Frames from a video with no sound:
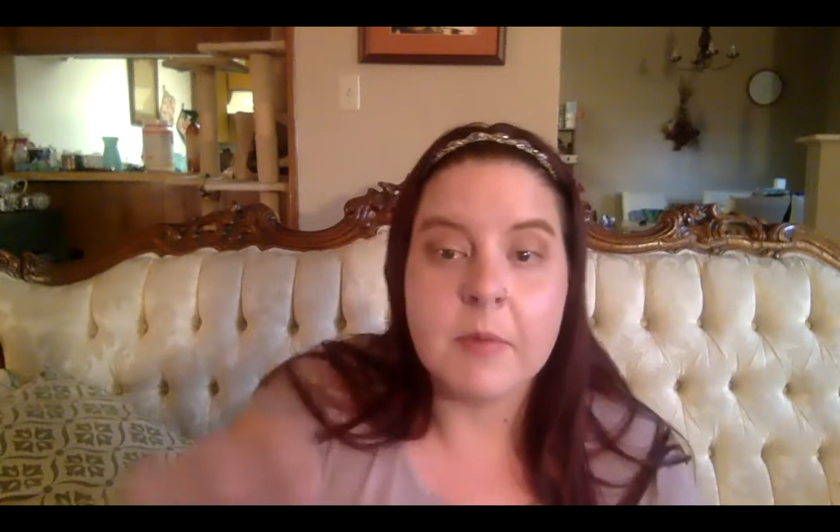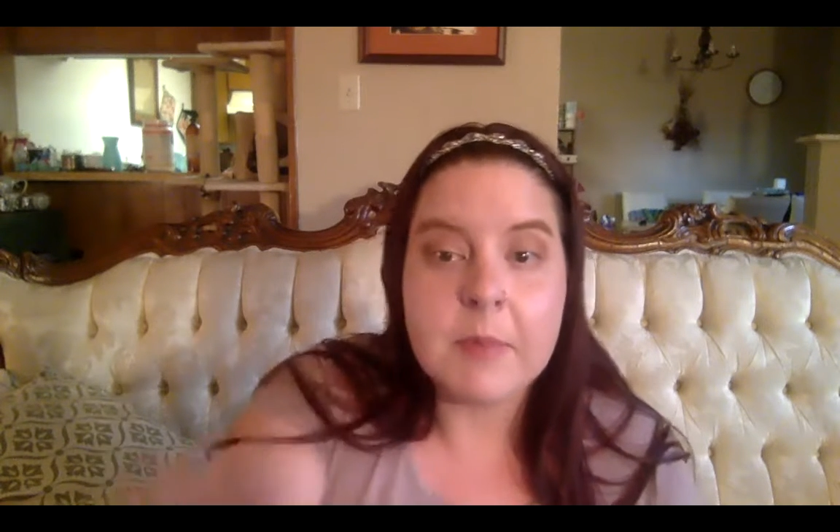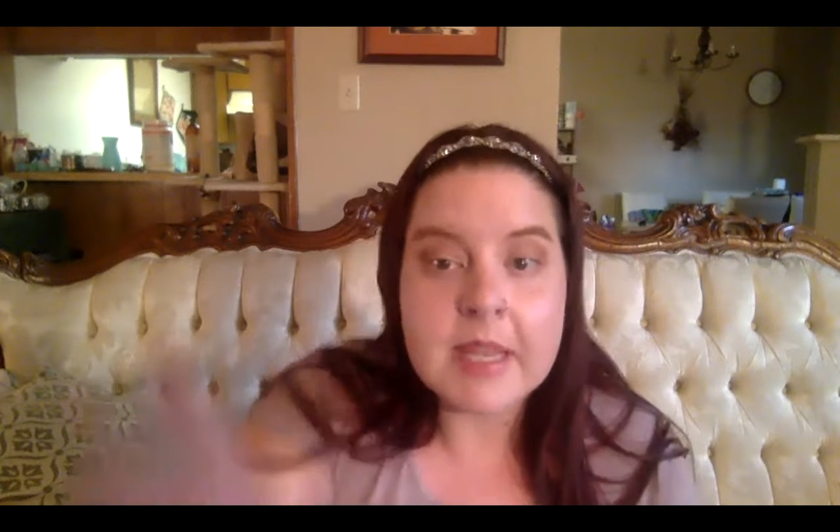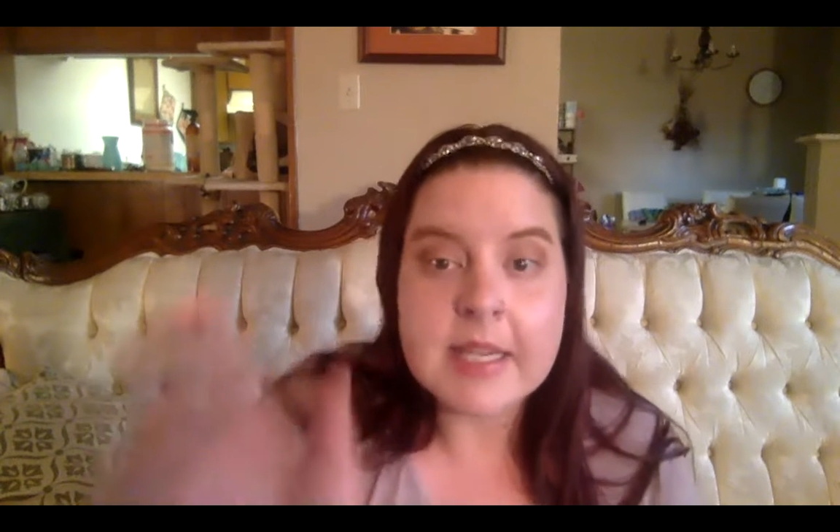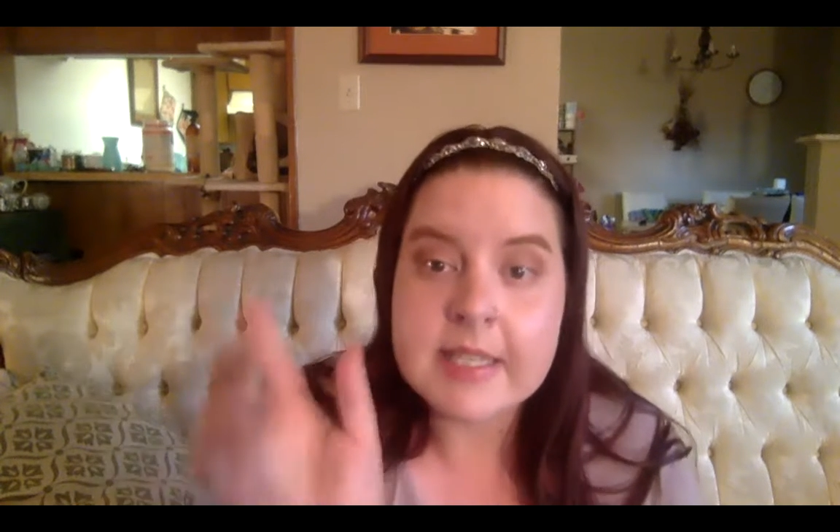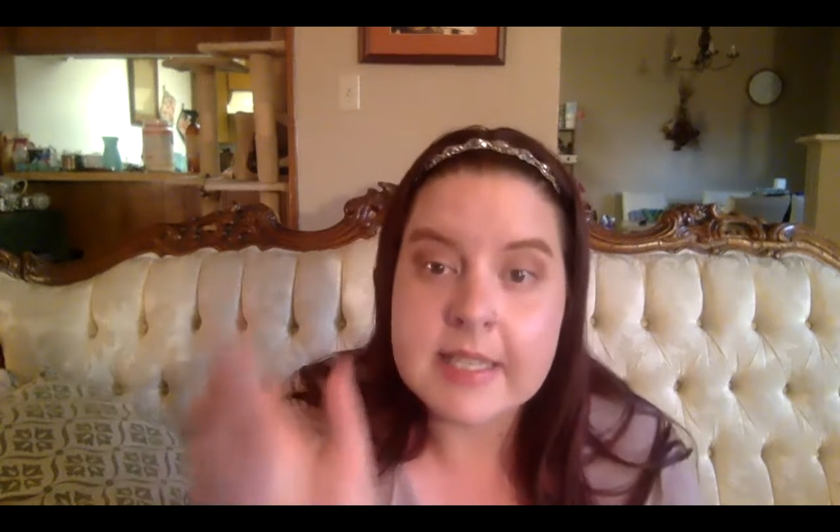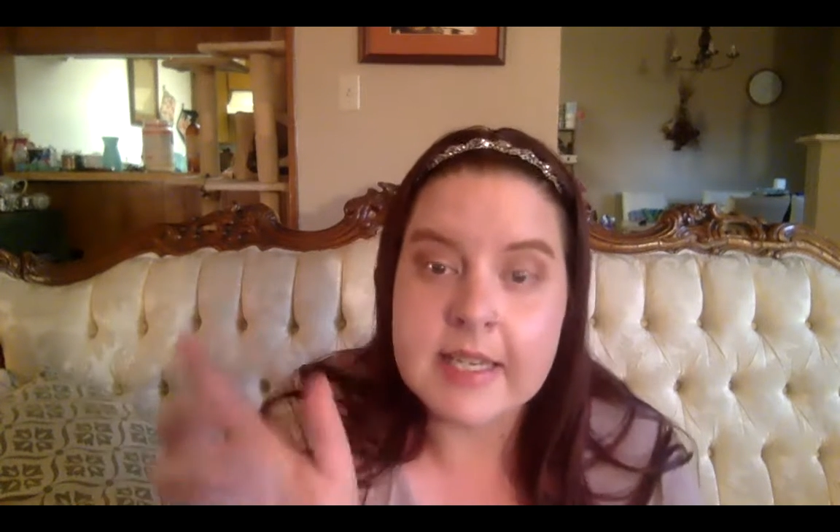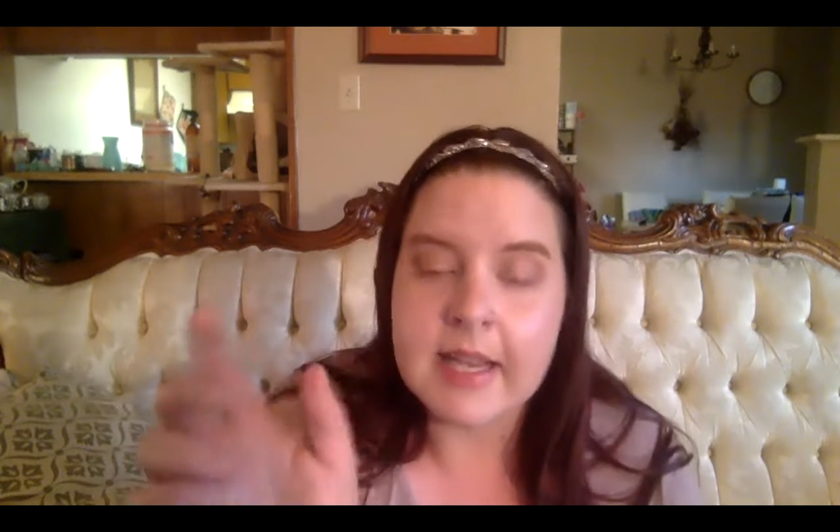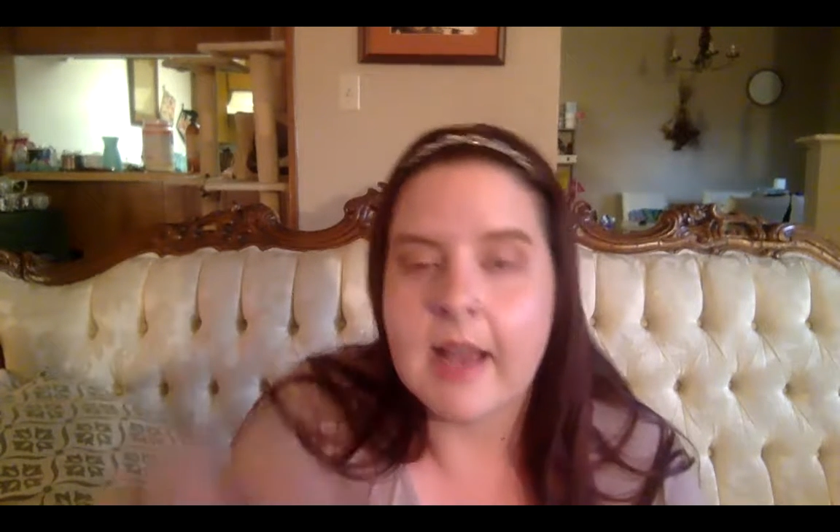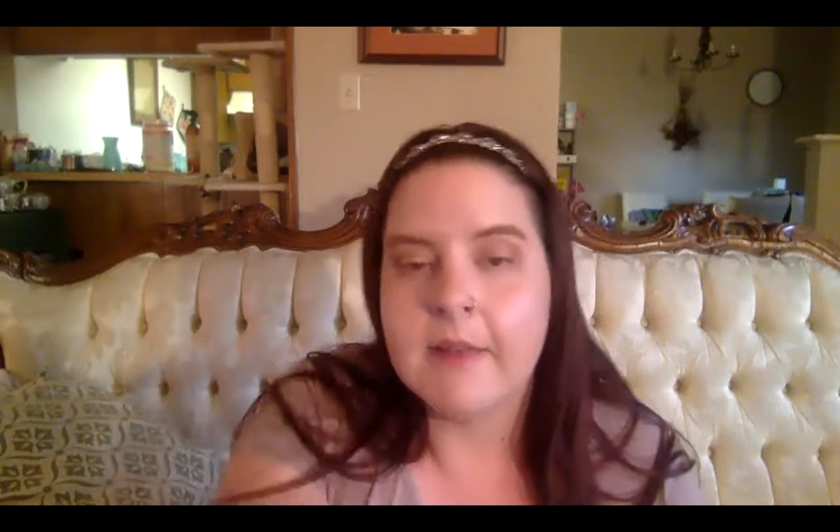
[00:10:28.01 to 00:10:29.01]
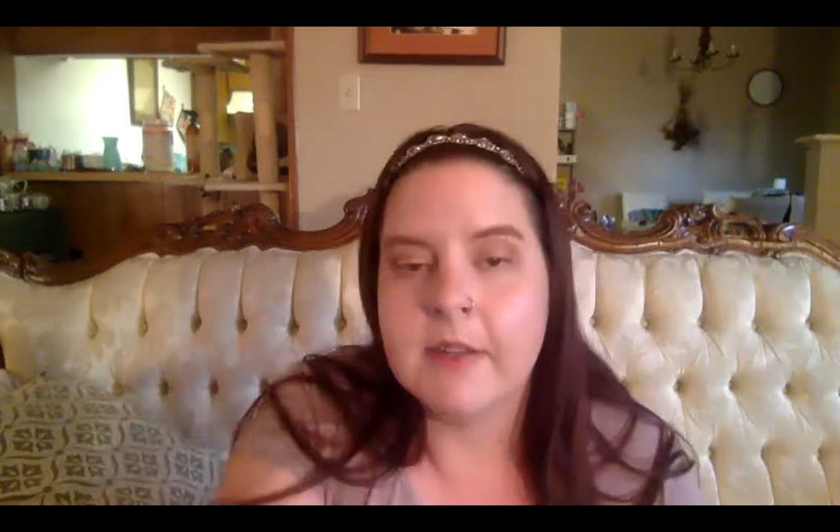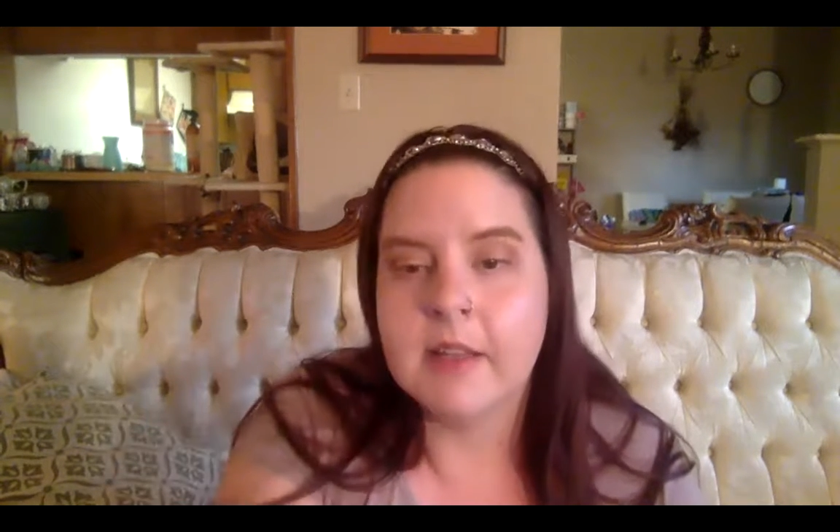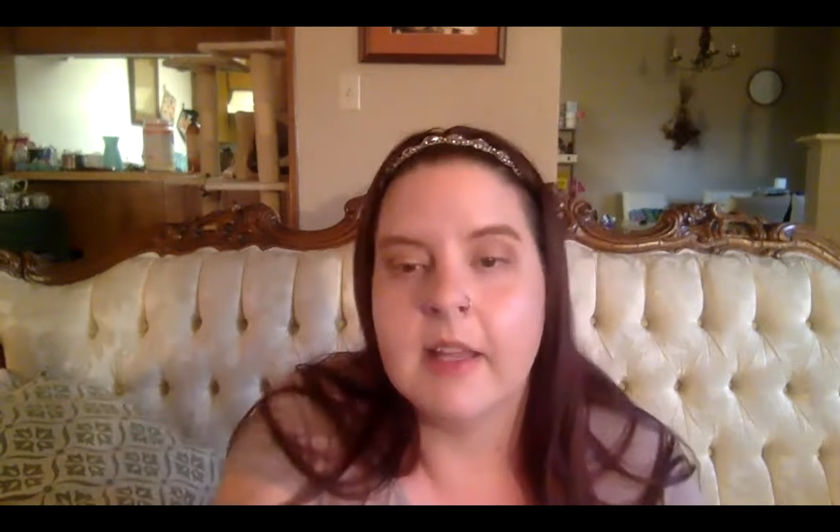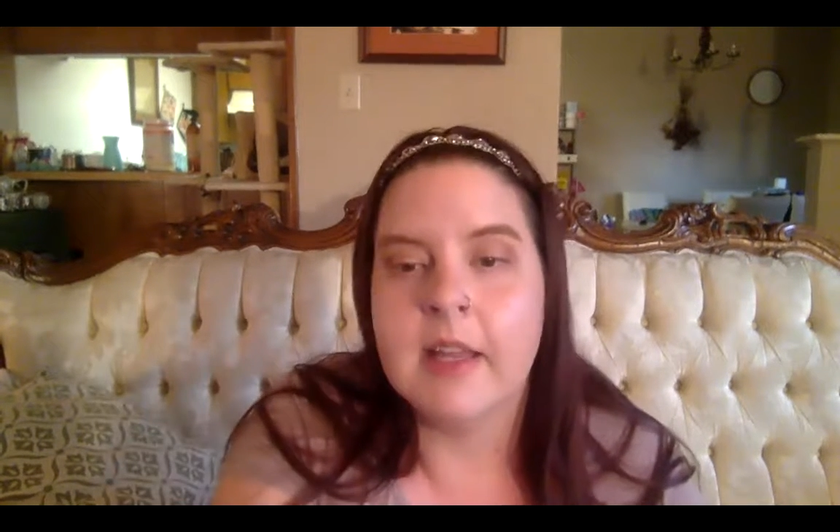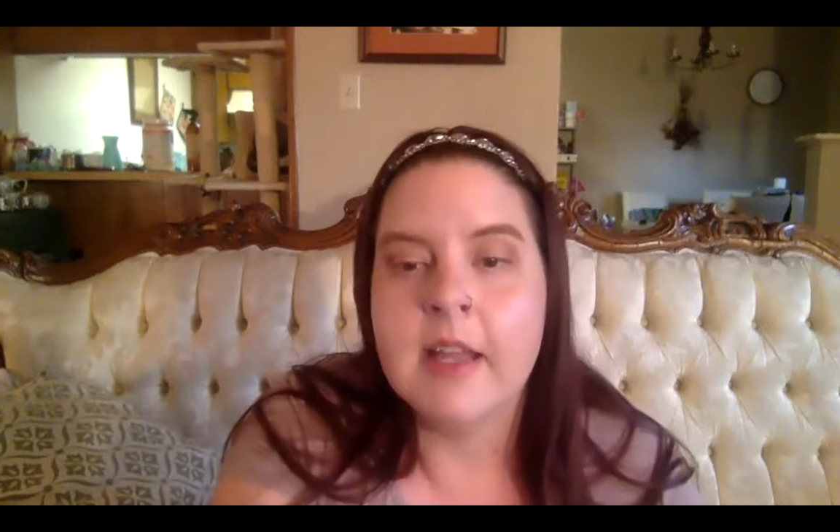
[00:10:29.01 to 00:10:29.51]
but they did have
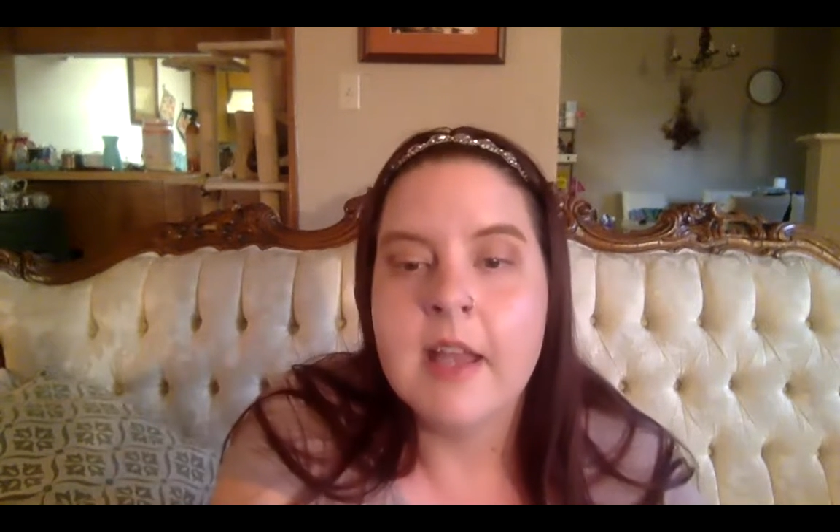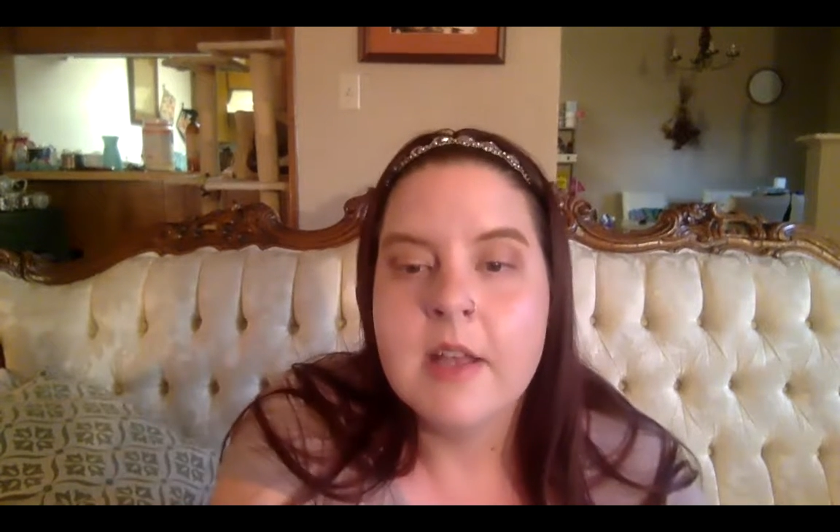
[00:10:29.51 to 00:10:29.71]
clay.